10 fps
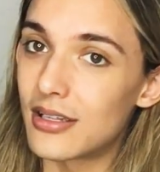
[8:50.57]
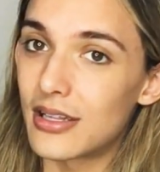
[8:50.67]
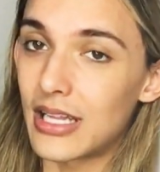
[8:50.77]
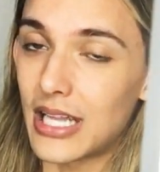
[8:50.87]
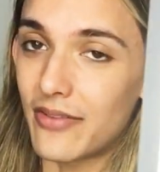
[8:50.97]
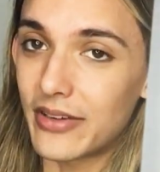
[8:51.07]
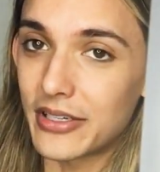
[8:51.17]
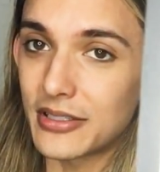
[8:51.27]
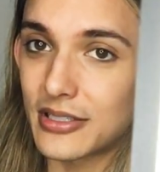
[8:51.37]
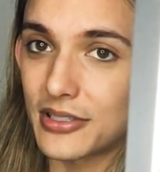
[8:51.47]
The
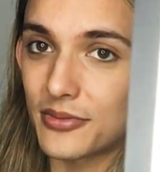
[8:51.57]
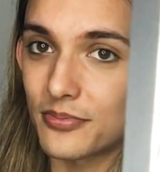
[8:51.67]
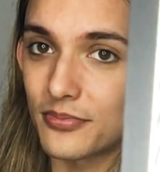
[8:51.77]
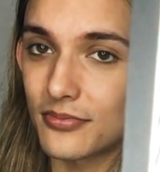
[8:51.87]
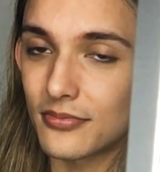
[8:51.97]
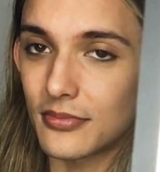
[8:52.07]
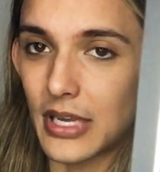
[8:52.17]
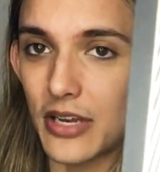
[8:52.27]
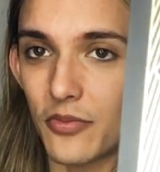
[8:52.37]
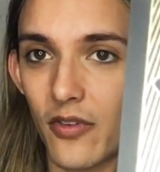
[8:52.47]
Lovers
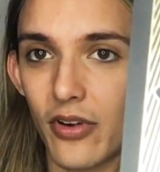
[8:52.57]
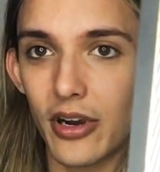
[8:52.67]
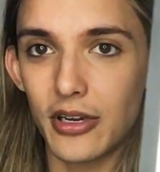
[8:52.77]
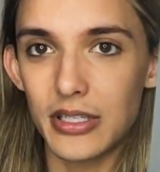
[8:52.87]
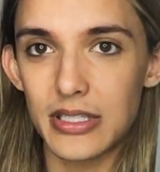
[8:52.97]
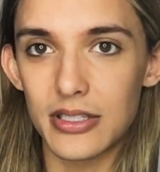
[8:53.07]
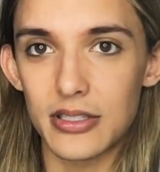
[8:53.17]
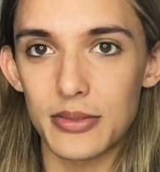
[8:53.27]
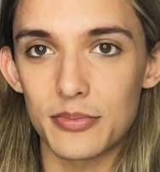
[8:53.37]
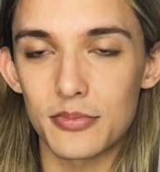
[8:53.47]
in reverse.
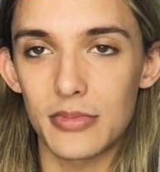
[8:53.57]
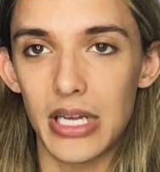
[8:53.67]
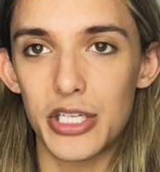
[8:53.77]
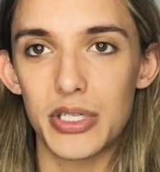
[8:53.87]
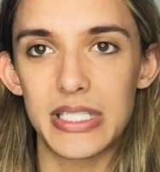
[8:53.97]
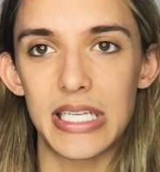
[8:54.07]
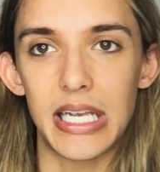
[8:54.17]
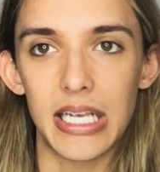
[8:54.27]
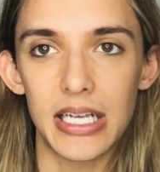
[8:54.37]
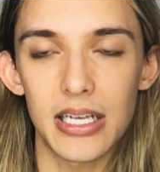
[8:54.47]

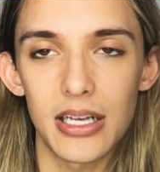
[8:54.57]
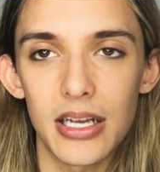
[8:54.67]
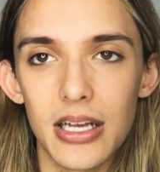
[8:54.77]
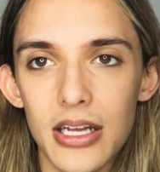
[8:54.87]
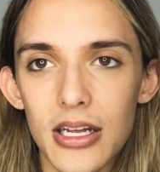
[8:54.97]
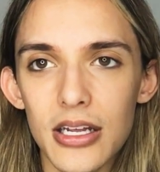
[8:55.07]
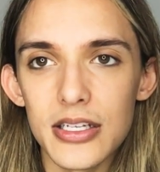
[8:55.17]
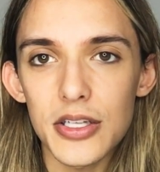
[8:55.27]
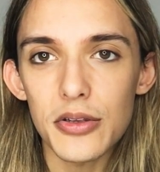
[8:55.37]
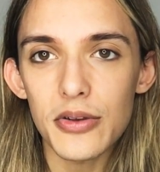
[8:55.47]
Interesting.
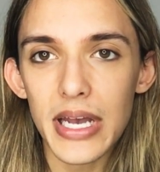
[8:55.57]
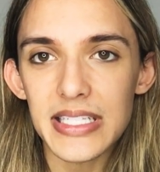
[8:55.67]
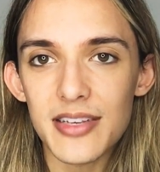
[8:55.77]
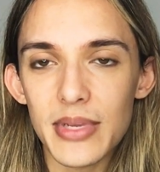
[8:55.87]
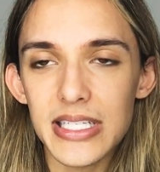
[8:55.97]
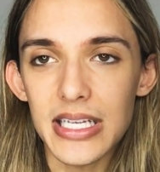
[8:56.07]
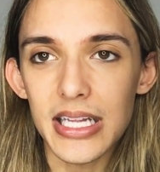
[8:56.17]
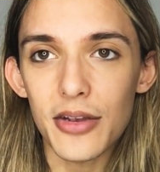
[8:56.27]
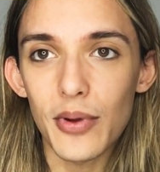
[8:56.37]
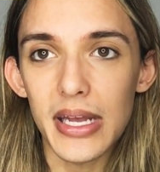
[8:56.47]
So you guys can be
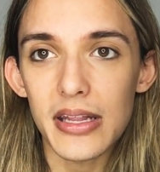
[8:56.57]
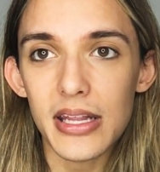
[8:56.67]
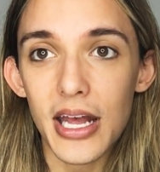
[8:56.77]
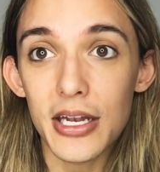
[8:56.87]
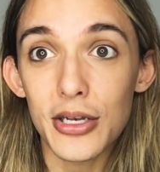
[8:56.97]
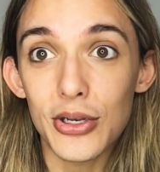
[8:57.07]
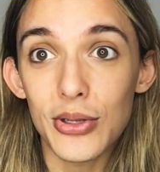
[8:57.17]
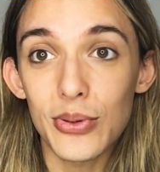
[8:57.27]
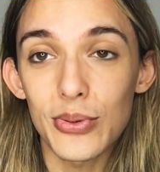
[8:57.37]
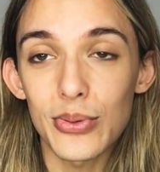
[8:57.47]
dealing with a
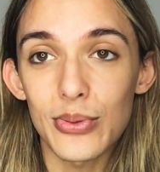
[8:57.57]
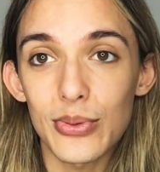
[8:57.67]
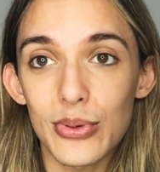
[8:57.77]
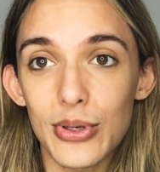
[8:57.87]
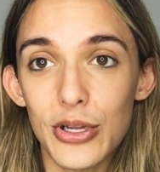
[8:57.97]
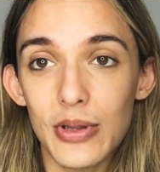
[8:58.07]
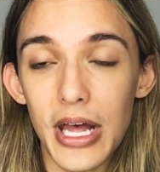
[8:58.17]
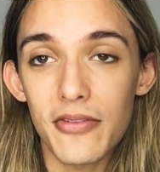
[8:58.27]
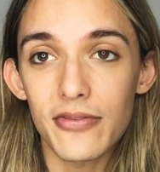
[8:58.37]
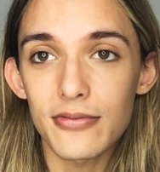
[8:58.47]
new
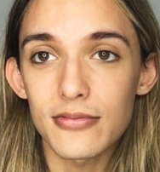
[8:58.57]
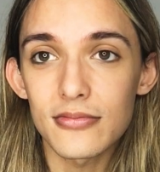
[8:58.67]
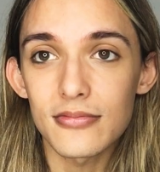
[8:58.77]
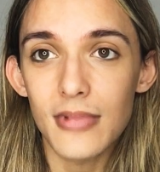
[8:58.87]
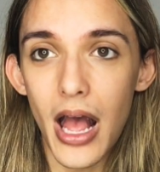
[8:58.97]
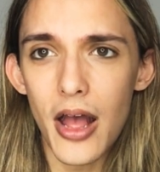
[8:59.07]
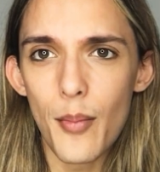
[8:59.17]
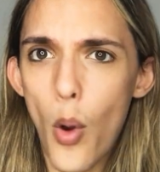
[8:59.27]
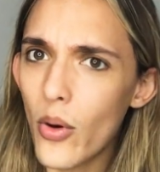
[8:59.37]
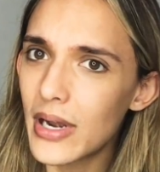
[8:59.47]
love,
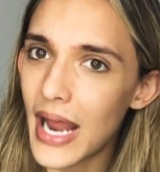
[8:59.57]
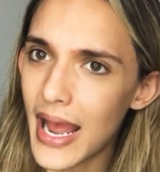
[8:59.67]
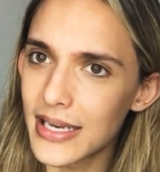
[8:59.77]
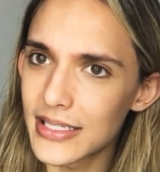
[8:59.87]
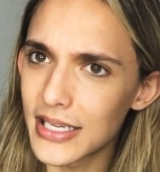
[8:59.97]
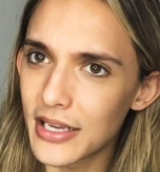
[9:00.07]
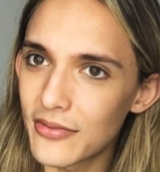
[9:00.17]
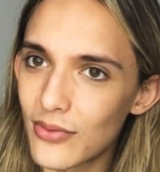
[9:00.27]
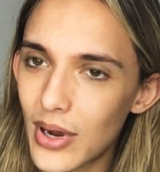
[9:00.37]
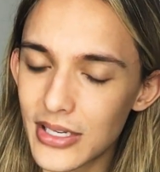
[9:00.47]
or an ending
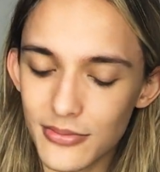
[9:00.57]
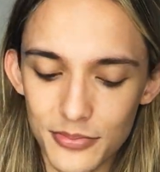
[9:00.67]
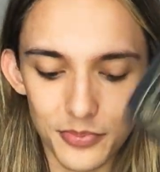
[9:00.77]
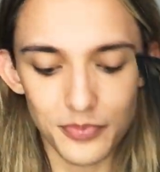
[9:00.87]
of one.